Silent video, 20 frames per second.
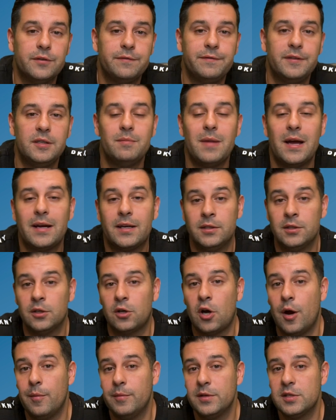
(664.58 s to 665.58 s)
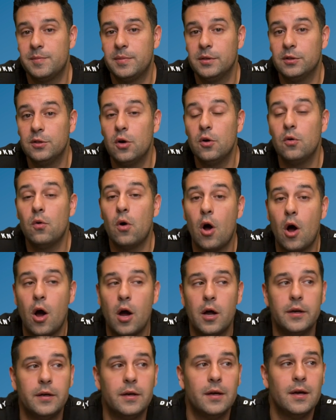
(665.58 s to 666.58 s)
your feedback in the comments below
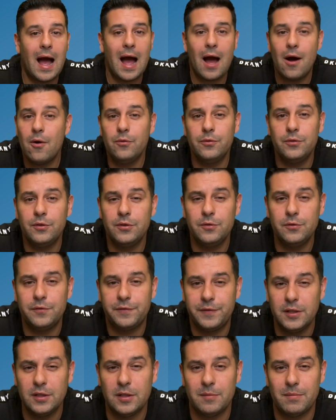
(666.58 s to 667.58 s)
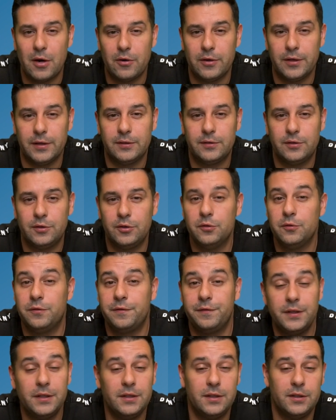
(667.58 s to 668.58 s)
on how do you feel about it? Do you
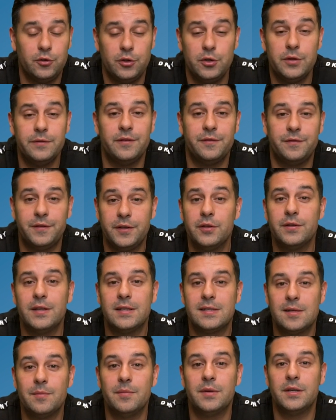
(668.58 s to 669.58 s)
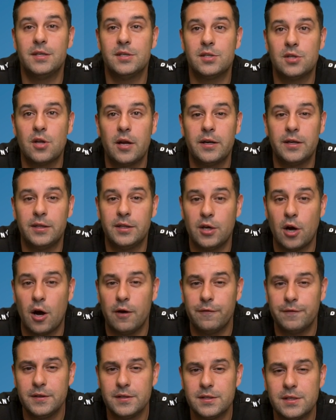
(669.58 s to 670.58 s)
even feel that somebody is not in the
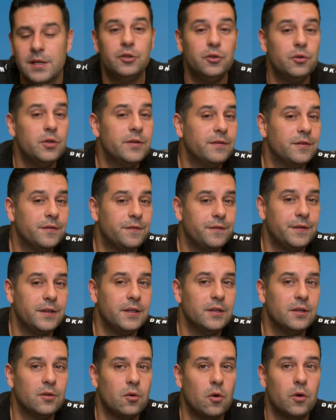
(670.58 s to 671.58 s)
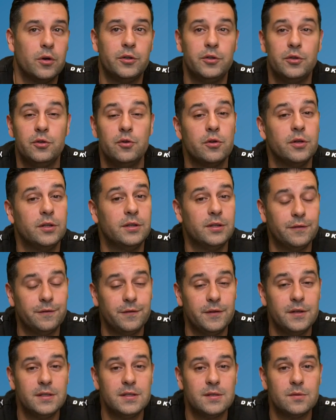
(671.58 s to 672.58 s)
office? Do you even feel, or do you know the
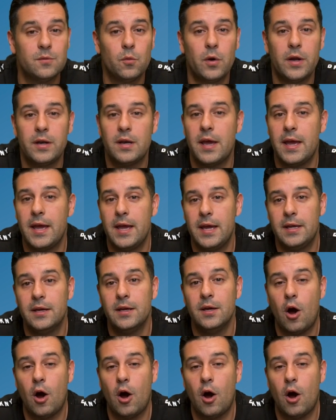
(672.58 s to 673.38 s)
difference when a